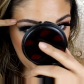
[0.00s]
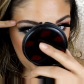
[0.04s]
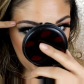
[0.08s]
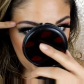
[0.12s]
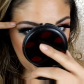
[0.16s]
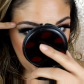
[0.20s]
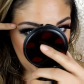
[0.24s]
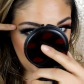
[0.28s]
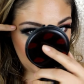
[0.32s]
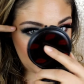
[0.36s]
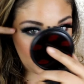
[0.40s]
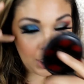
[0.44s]

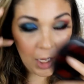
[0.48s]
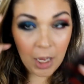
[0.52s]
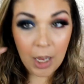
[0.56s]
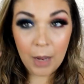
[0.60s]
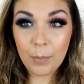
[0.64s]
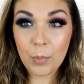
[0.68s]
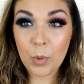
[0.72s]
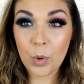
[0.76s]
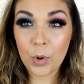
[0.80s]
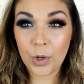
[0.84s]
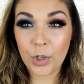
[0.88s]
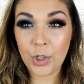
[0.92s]
looks a
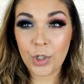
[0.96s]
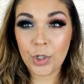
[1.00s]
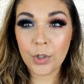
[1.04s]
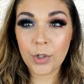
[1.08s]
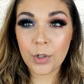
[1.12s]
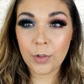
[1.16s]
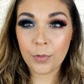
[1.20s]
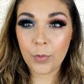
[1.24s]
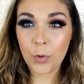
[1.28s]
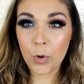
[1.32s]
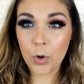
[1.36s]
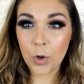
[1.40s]
lot more
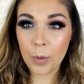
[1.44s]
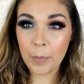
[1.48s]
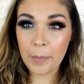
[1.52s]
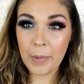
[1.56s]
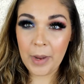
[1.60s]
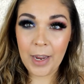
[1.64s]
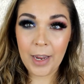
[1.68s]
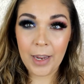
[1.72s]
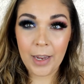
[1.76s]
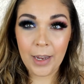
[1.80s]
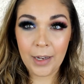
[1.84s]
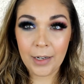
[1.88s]
uniform
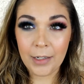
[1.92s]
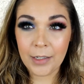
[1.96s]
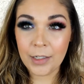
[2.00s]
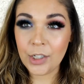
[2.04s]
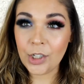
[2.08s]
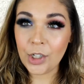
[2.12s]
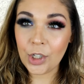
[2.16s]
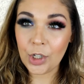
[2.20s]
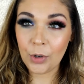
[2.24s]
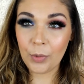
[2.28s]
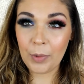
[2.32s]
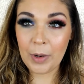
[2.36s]
and,
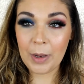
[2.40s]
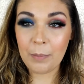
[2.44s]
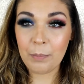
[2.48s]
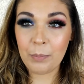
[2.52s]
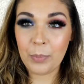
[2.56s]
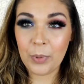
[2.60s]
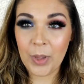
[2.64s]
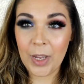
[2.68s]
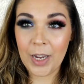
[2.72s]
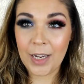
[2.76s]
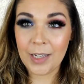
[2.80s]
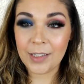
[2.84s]
you know, in
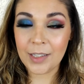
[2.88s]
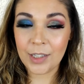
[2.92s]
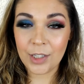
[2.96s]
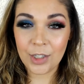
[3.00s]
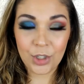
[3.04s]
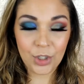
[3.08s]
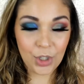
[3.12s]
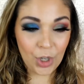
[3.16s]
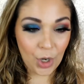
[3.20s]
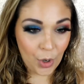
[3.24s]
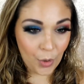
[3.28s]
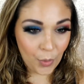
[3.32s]
place, and
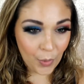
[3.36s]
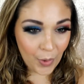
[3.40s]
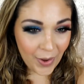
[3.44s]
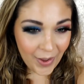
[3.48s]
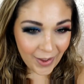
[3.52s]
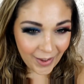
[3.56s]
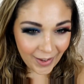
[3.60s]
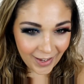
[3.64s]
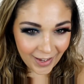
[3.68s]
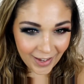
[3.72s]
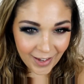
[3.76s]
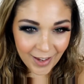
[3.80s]
so
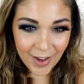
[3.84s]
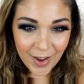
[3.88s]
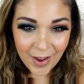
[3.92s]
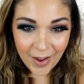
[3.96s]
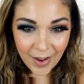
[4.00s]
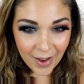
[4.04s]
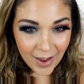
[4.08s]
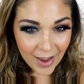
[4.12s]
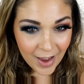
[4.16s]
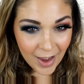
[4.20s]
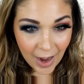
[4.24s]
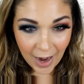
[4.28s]

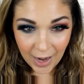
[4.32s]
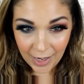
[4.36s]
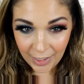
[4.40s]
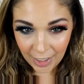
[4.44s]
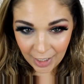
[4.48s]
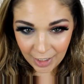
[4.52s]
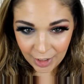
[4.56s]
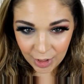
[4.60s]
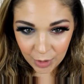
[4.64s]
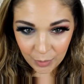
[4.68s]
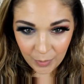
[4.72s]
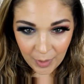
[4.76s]
I
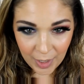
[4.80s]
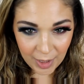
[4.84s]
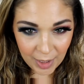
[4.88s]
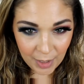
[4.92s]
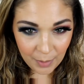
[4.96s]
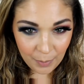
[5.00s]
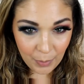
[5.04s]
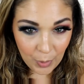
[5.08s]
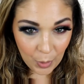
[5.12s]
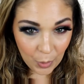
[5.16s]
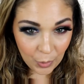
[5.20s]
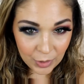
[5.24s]
like the way
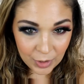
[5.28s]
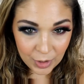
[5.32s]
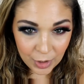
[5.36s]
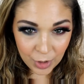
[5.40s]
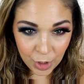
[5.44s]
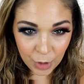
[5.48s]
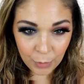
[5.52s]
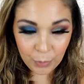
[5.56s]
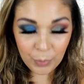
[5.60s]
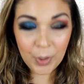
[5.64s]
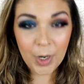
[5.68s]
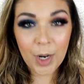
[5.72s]
they both
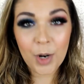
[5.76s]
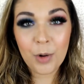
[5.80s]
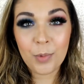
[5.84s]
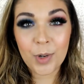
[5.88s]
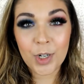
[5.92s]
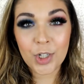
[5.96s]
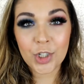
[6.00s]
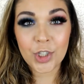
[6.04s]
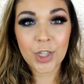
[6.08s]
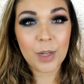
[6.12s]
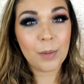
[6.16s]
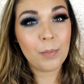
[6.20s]
look, but I
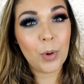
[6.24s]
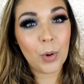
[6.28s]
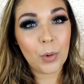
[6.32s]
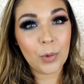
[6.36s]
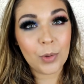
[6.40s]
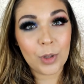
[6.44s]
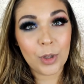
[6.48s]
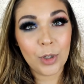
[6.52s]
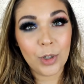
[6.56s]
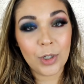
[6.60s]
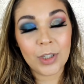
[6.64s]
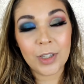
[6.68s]
wish they
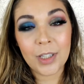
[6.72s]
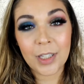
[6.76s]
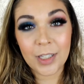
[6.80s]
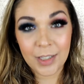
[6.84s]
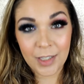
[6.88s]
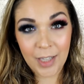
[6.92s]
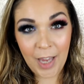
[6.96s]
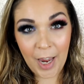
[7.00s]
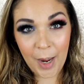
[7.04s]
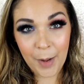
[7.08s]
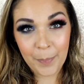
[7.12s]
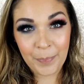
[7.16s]
both looked the
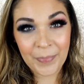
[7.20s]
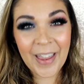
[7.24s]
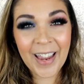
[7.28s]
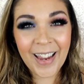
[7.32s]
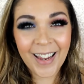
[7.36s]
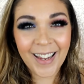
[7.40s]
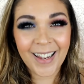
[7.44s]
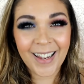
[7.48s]
same.